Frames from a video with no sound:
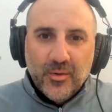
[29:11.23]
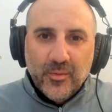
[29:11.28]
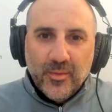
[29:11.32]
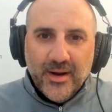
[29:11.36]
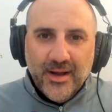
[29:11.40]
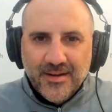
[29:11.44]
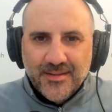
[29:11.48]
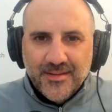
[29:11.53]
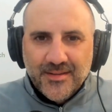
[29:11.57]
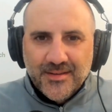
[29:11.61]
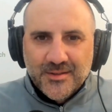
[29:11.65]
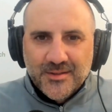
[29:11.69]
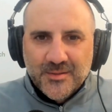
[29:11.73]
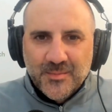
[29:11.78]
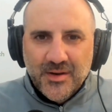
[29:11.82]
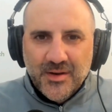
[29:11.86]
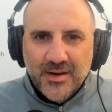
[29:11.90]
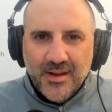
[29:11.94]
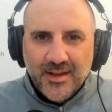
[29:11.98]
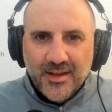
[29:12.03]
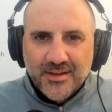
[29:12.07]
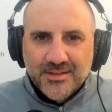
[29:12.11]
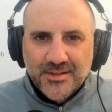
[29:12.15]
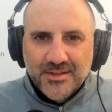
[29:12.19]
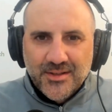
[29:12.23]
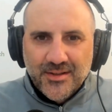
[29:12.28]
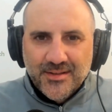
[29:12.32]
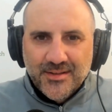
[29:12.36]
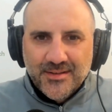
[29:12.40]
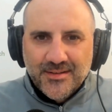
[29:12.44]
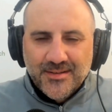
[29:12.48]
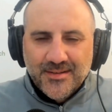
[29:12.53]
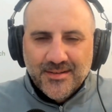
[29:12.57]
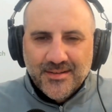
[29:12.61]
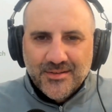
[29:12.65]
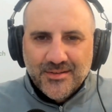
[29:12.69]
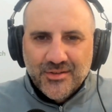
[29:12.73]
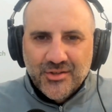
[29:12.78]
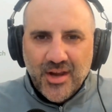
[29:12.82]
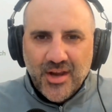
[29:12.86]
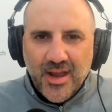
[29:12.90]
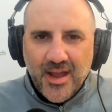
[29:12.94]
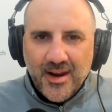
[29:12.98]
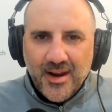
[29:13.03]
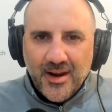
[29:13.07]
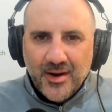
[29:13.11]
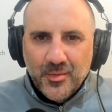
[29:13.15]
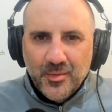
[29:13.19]
Ron, this has been excellent
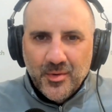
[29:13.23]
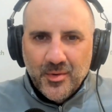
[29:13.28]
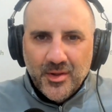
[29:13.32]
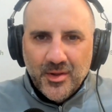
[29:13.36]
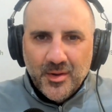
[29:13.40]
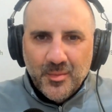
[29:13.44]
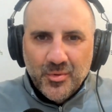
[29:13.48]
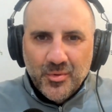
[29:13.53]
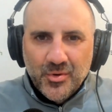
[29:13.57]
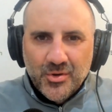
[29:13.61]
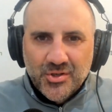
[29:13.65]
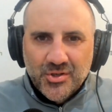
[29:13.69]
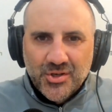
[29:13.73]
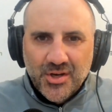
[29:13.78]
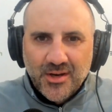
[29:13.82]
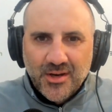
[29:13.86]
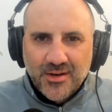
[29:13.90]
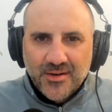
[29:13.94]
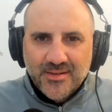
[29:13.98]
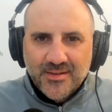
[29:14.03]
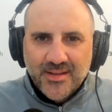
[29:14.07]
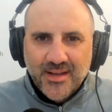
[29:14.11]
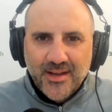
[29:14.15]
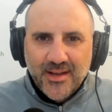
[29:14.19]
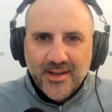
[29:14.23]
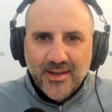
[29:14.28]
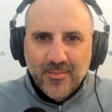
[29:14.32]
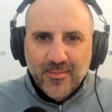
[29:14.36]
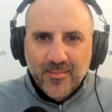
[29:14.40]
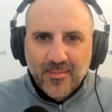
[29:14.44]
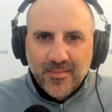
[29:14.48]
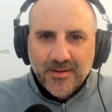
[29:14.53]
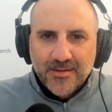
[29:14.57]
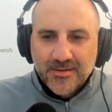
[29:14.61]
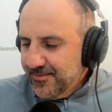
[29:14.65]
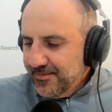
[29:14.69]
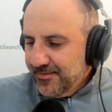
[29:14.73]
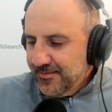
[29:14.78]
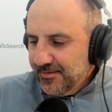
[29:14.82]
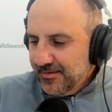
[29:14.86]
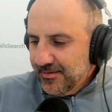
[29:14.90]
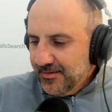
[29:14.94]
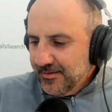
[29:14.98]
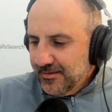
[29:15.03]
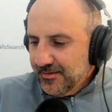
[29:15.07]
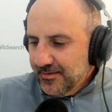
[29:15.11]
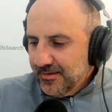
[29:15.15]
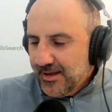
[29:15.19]
chat. I really appreciate your time. There's
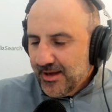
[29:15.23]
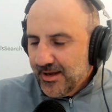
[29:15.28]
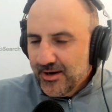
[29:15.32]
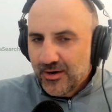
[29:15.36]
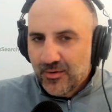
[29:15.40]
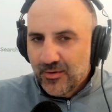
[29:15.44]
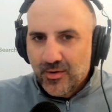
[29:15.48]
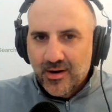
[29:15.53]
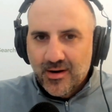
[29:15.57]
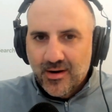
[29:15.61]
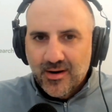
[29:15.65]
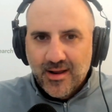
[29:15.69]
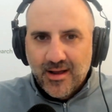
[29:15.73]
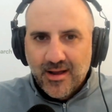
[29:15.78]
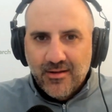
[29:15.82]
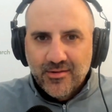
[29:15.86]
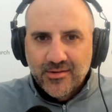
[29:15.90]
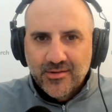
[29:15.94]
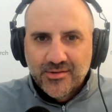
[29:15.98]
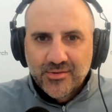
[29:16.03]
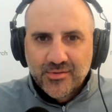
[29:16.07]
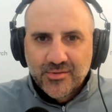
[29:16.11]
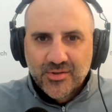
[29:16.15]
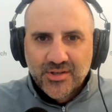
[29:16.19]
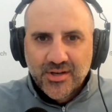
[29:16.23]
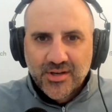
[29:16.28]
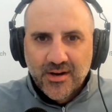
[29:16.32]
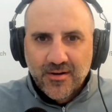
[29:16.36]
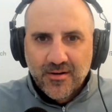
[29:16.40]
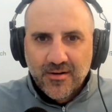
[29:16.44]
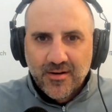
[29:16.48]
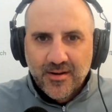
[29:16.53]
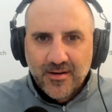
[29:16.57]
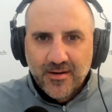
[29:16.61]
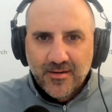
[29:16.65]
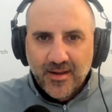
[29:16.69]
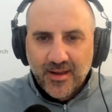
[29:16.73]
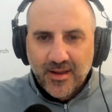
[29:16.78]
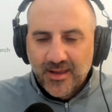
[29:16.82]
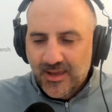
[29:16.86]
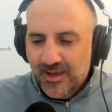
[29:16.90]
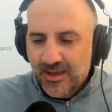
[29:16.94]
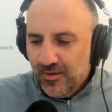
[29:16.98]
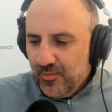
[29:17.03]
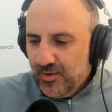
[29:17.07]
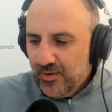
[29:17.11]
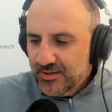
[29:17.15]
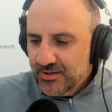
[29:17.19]
a lot of great knowledge you shared, and I
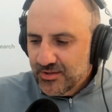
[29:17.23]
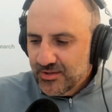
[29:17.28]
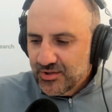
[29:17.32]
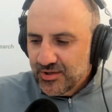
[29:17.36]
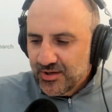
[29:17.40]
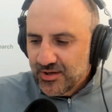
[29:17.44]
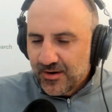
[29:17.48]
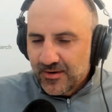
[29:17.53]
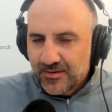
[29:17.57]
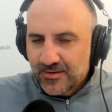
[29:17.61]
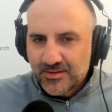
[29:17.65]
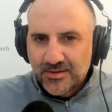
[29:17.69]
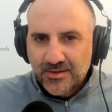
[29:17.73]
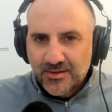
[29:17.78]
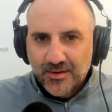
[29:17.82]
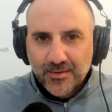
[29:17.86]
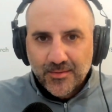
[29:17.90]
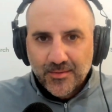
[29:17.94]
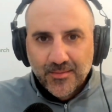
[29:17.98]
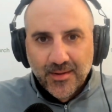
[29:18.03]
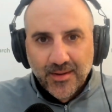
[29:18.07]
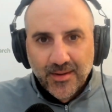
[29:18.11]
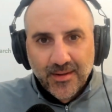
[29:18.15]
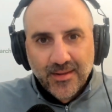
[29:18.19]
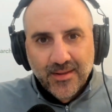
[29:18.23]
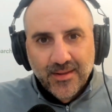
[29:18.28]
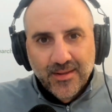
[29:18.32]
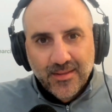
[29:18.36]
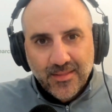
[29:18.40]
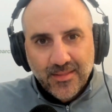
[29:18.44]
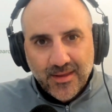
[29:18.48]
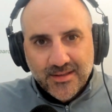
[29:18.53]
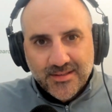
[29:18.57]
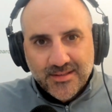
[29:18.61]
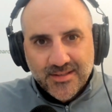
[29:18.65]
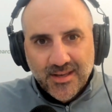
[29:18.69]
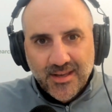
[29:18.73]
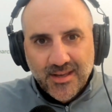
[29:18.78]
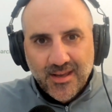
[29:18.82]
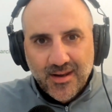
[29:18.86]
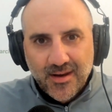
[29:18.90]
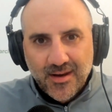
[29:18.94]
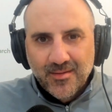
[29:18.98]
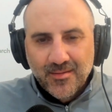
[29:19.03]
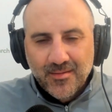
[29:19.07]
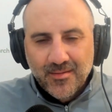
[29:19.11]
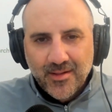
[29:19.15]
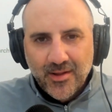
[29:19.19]
can't wait to share. So thanks
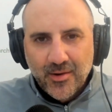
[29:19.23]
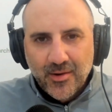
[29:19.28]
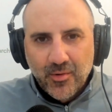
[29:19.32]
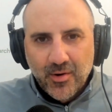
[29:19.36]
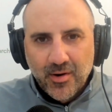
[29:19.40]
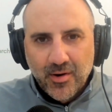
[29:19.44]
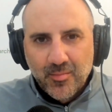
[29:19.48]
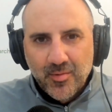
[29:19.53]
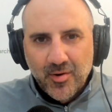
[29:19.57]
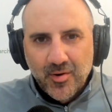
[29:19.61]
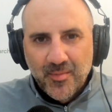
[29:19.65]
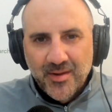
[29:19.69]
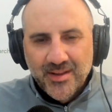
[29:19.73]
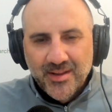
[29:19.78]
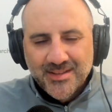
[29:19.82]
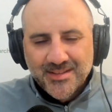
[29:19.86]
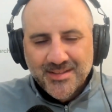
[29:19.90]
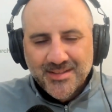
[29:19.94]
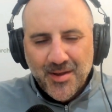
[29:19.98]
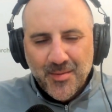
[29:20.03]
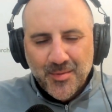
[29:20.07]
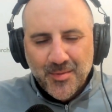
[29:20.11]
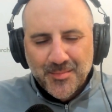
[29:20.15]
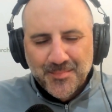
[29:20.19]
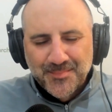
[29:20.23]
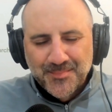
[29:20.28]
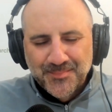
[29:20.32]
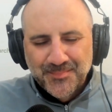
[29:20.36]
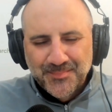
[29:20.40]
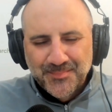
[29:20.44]
again. I'm glad we were able to make this happen.